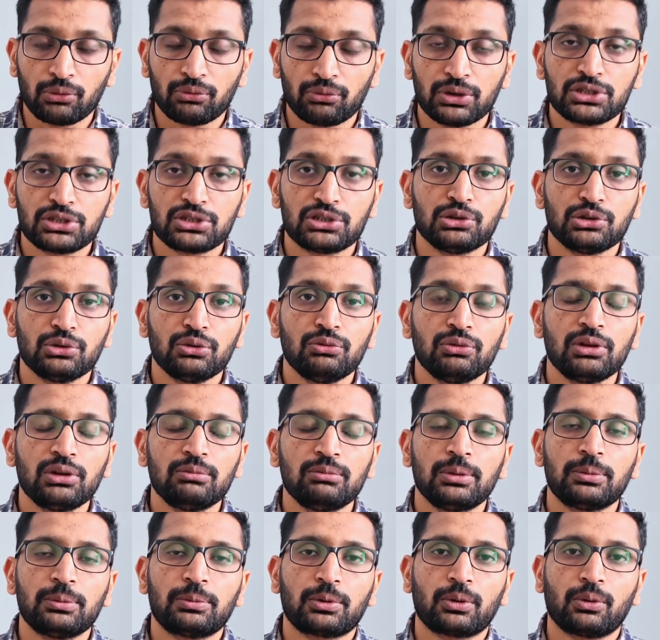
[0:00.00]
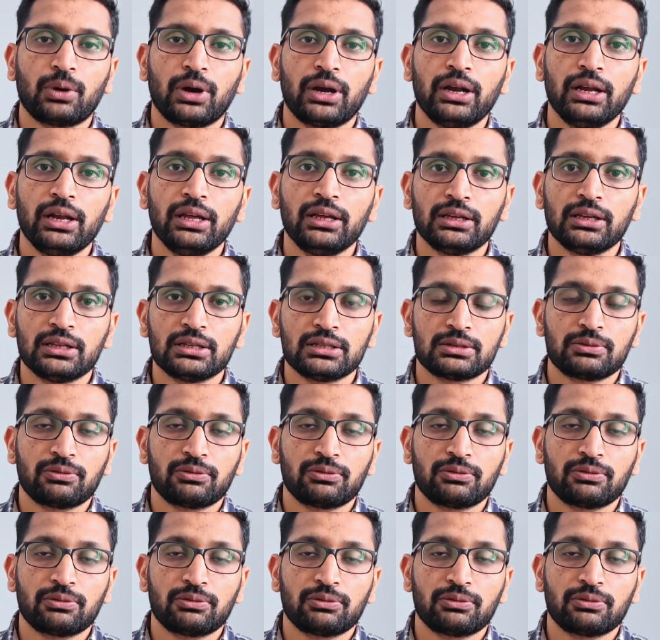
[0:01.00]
which you will be providing